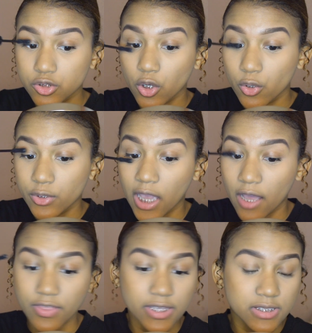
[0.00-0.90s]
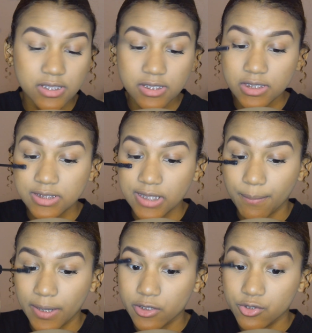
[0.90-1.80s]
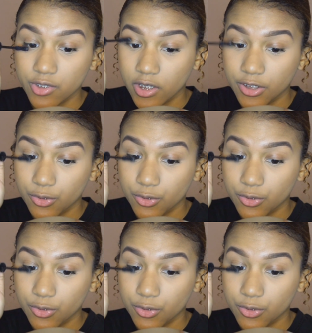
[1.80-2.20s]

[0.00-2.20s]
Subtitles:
So yeah, this is the step I usually